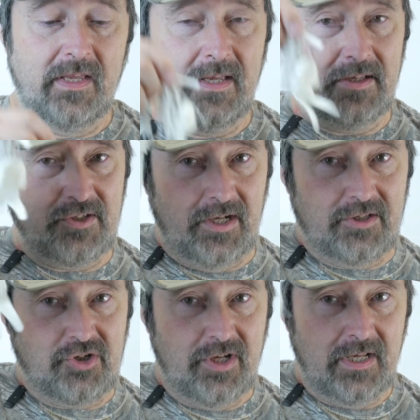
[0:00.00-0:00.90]
is
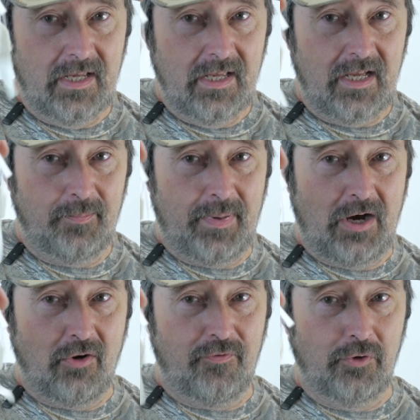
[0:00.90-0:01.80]
such a
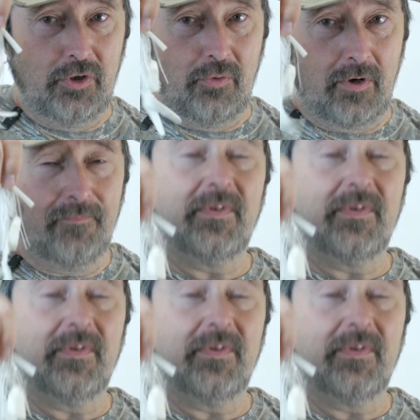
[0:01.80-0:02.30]
powerful lure.